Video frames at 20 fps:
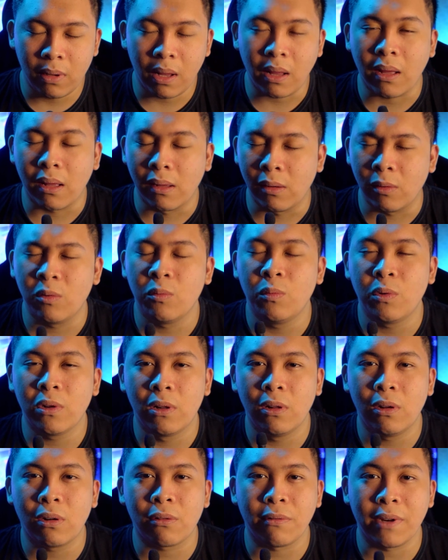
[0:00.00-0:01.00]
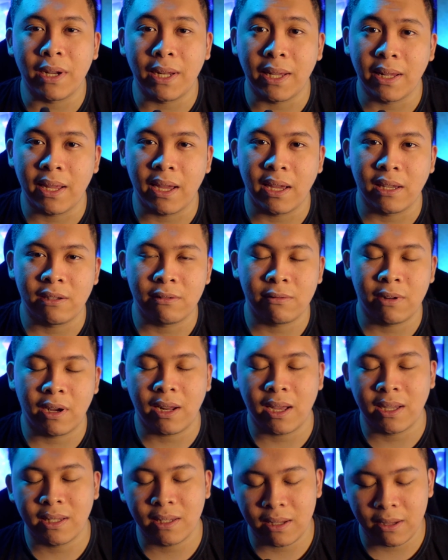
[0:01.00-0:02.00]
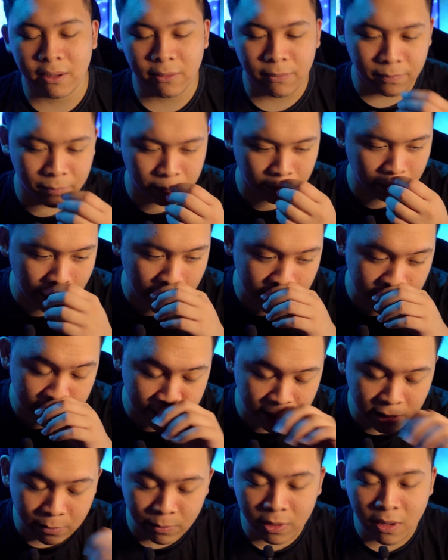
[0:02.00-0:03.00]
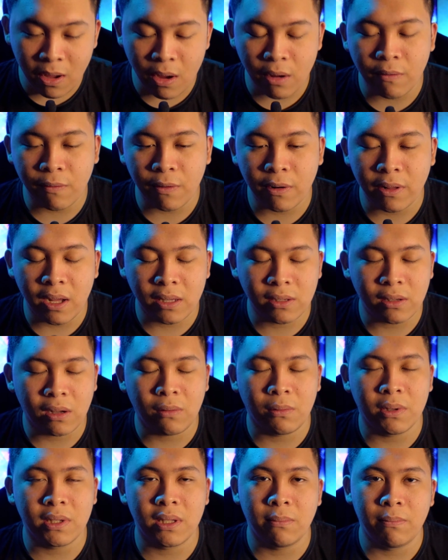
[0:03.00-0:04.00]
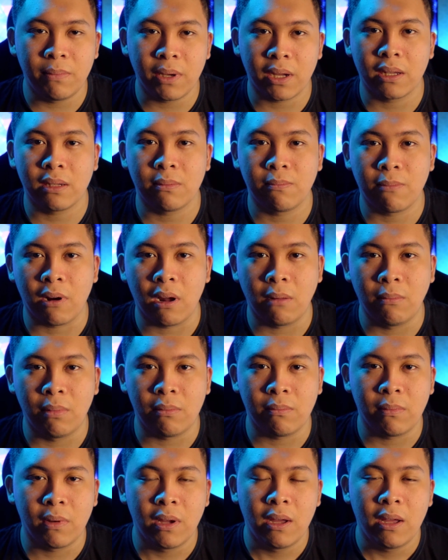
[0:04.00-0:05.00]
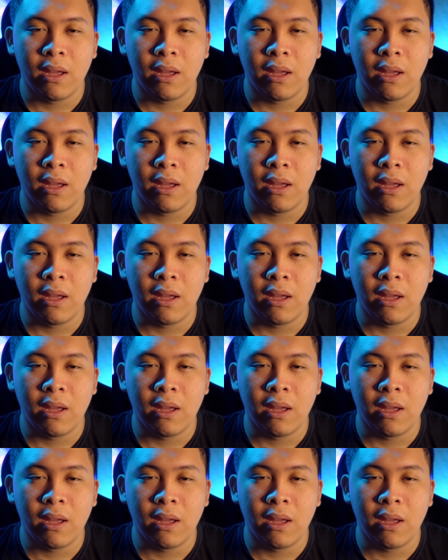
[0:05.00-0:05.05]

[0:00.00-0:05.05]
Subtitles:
it would look really nice, right? As a cinematographer, that's always the biggest problem.